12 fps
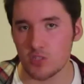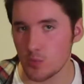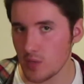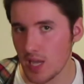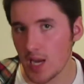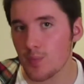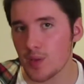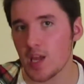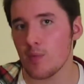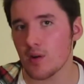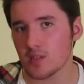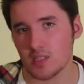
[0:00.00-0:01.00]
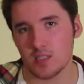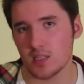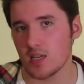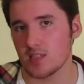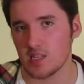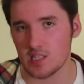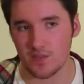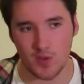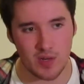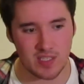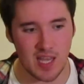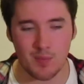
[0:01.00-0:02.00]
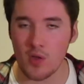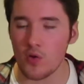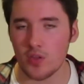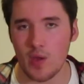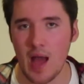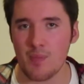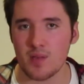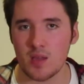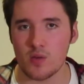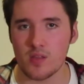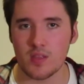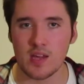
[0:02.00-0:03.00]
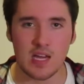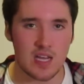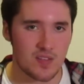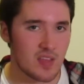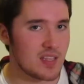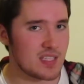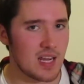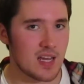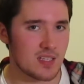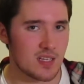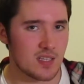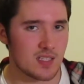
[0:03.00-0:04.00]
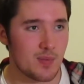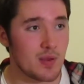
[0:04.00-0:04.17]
Should we get a PO box? Is there stuff you want to send me, or are you happy with the internet as it is?